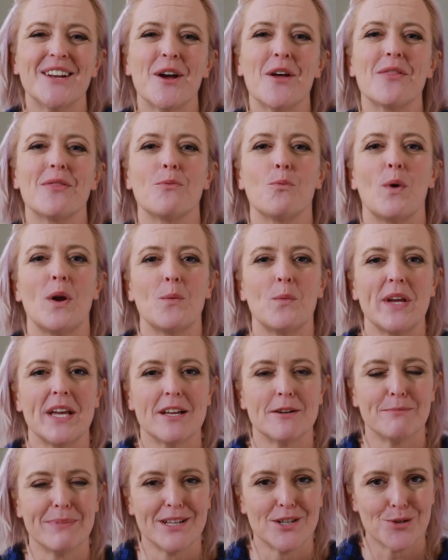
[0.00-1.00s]
you know, when we
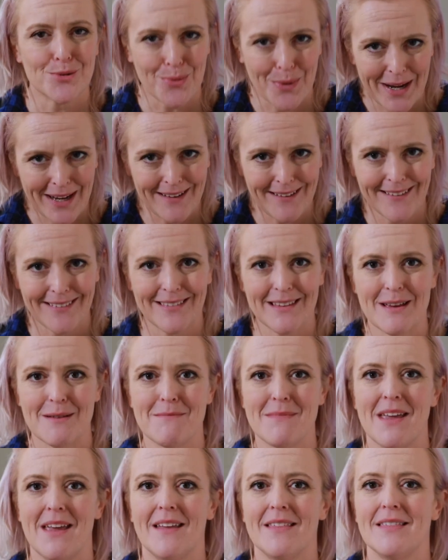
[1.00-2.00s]
can be training
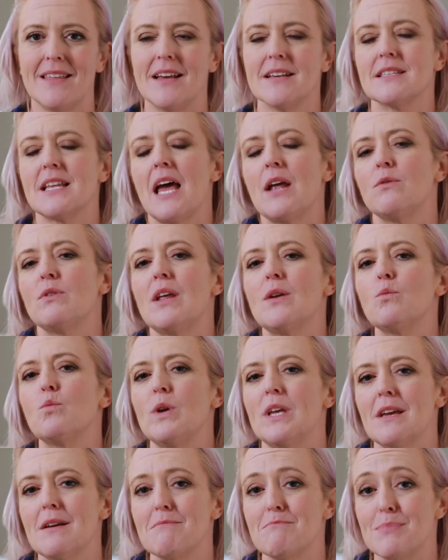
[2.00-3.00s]
them in this and then
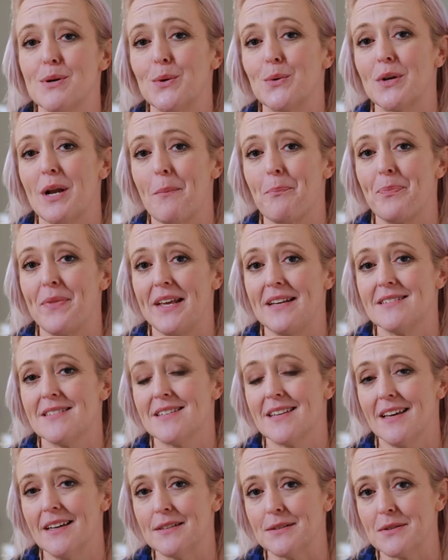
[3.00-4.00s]
we can build up these
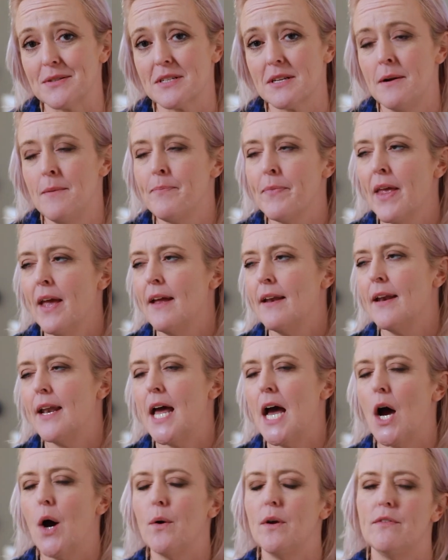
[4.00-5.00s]
skills.
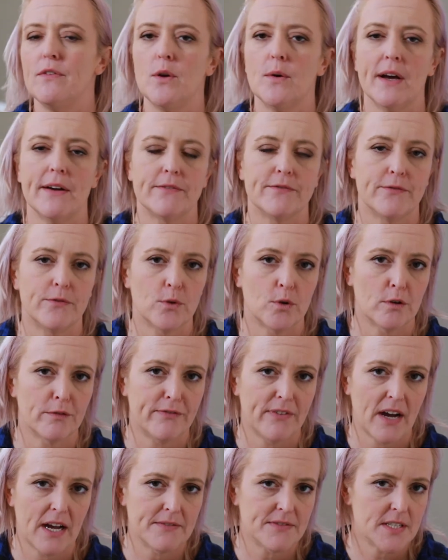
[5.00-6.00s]
Now, if you have four,
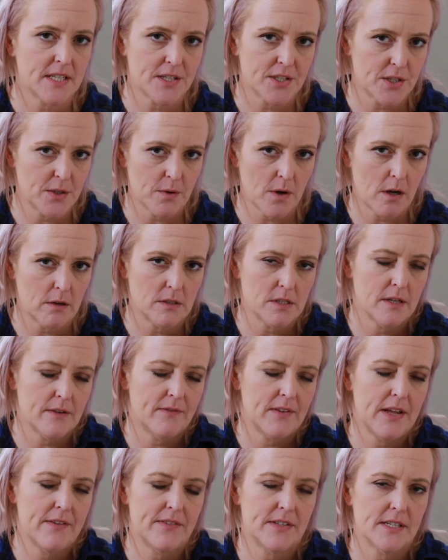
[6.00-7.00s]
five, six year olds that
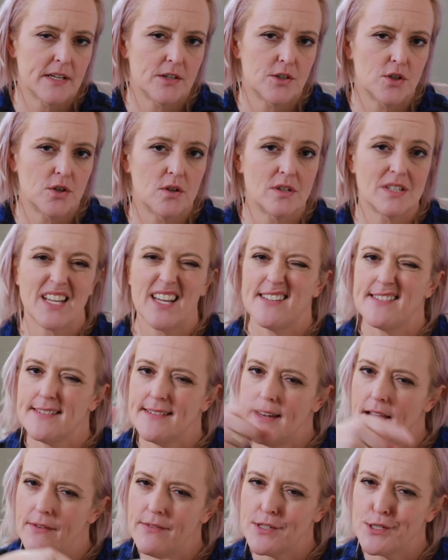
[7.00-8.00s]
have never done chores,
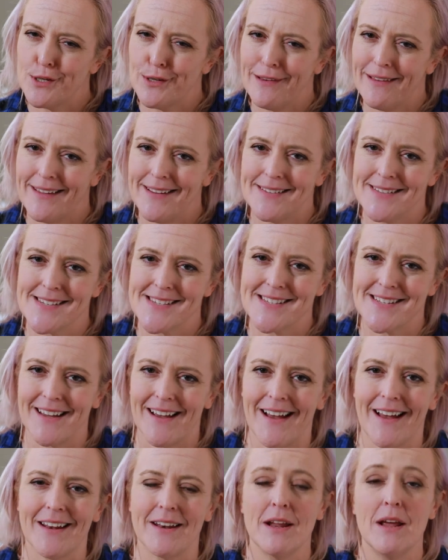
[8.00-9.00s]
it's never too late to
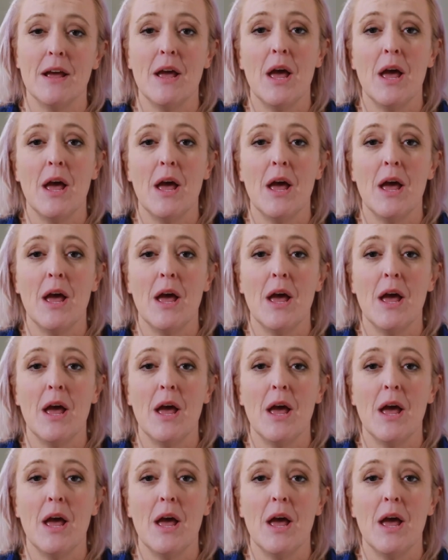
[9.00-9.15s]
start